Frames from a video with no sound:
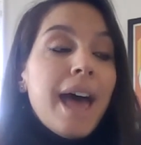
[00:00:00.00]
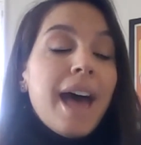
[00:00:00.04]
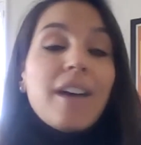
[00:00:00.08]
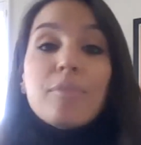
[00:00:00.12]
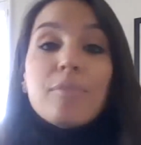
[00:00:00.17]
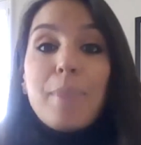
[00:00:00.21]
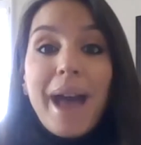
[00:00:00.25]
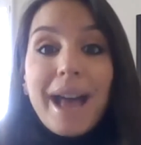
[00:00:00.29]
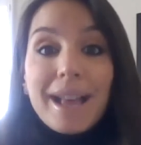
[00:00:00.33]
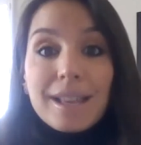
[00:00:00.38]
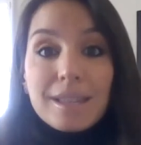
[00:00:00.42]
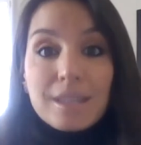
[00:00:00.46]
have
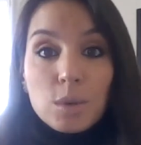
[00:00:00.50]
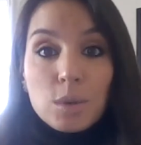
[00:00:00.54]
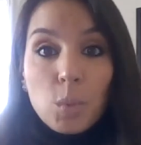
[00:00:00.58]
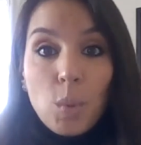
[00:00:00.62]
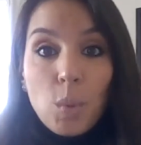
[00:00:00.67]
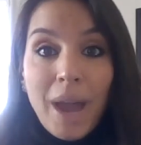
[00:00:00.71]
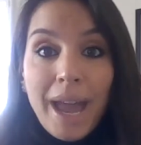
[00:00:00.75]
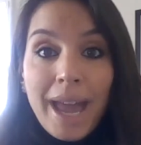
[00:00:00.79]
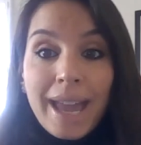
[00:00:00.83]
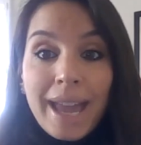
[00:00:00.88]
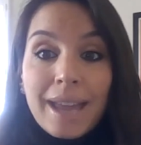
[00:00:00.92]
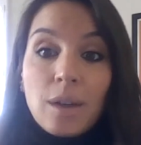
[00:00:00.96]
passed
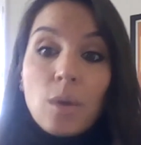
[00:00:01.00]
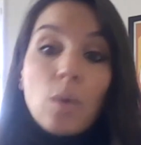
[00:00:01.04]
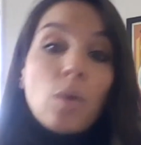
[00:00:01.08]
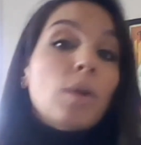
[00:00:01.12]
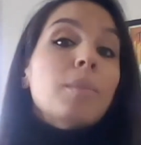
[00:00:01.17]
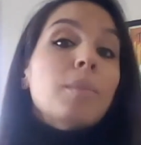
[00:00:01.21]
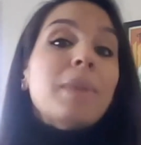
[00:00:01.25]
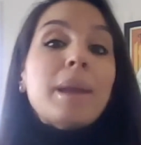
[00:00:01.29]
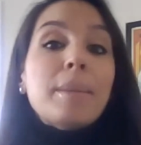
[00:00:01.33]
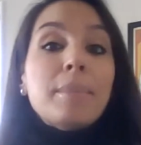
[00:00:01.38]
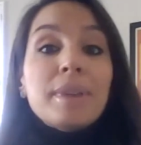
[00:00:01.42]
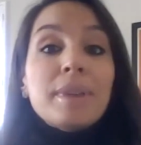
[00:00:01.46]
away, or
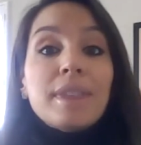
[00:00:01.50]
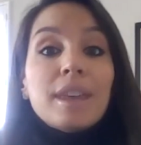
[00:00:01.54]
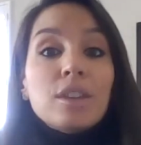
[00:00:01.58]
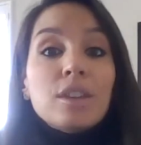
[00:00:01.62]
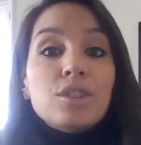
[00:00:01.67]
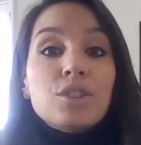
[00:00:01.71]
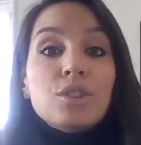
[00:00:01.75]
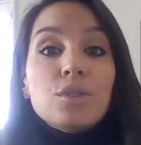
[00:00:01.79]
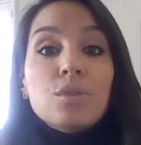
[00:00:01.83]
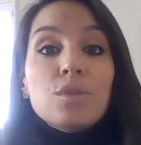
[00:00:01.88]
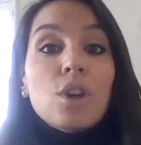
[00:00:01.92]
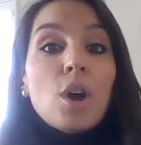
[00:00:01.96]
maybe they
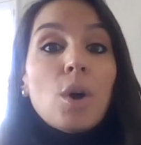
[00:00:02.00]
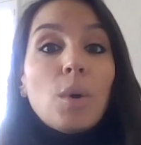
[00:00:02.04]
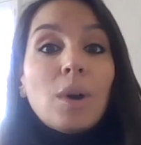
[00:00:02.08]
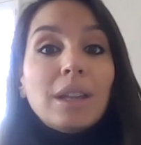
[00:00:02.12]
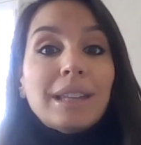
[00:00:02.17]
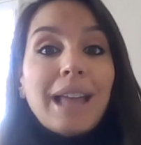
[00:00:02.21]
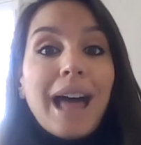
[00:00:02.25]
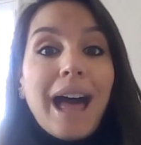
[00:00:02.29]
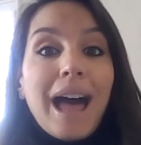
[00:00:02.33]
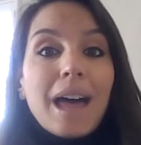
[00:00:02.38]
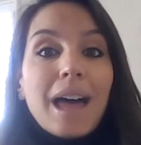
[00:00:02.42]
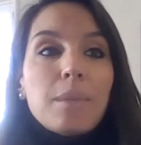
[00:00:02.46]
do know a
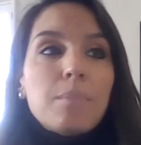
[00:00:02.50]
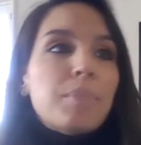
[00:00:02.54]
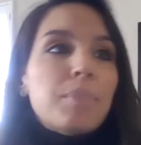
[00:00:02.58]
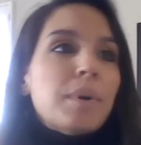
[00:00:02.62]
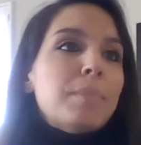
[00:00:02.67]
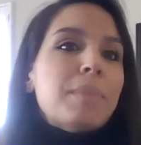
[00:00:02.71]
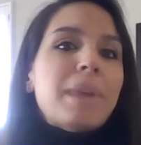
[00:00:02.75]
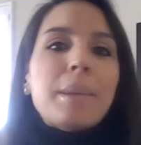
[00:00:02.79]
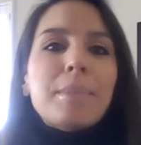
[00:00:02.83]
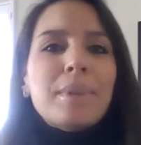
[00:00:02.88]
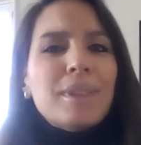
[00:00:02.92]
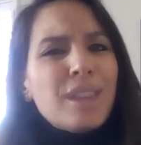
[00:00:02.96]
lot, but
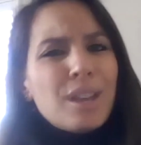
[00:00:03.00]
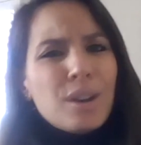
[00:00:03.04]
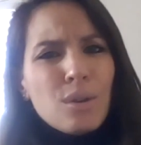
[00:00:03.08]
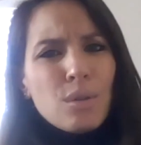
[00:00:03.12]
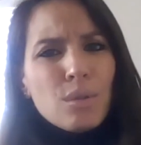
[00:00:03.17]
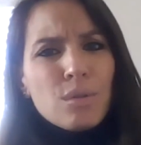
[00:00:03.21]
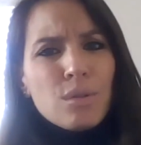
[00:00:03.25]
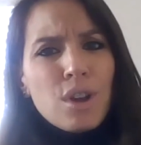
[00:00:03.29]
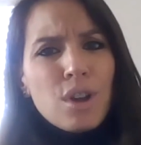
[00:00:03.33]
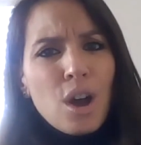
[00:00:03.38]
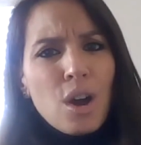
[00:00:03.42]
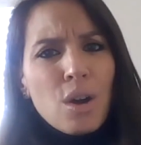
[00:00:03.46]
maybe they
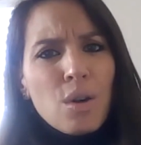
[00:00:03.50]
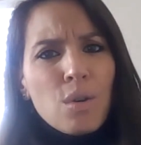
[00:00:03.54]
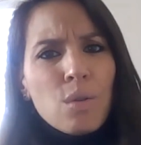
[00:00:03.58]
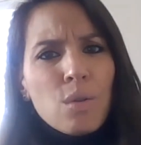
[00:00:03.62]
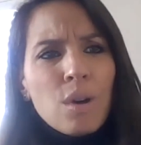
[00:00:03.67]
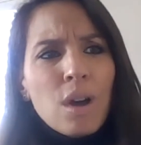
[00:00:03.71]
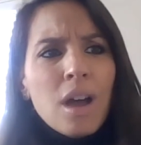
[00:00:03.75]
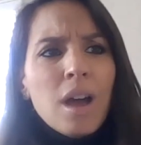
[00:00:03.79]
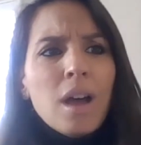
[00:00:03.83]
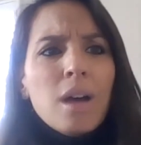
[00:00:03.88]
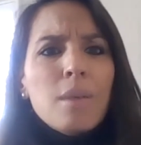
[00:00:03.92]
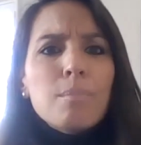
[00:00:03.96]
don't
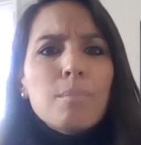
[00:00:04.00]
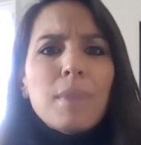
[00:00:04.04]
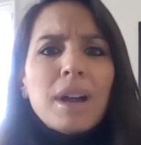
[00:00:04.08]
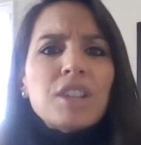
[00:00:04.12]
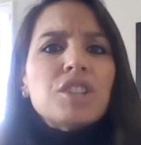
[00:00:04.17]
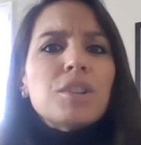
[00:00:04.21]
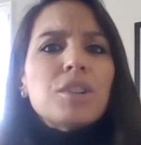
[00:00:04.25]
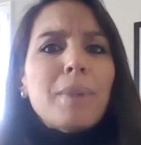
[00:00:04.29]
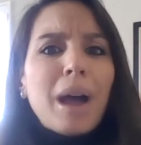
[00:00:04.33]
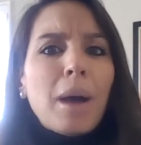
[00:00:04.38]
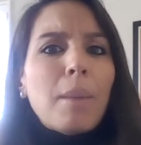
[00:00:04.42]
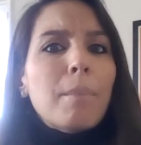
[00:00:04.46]
know
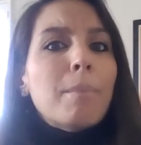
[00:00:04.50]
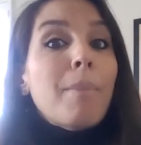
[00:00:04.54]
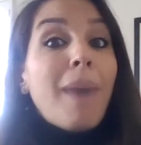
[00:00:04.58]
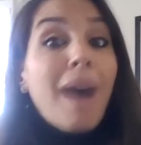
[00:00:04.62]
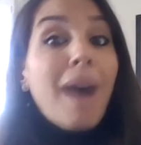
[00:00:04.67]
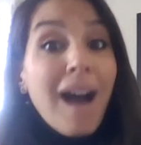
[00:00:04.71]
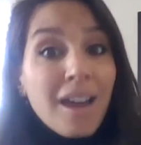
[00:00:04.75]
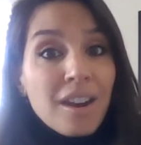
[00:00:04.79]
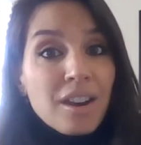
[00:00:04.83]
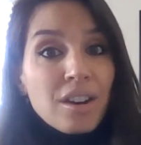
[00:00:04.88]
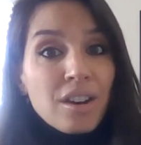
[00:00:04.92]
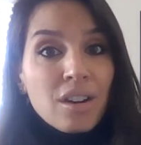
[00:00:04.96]
much about
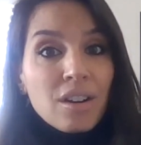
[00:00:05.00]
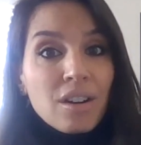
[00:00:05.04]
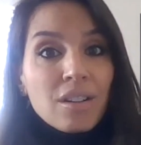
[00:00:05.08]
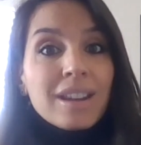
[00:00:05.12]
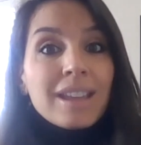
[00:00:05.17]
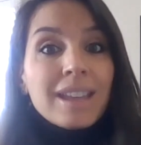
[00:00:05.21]
modern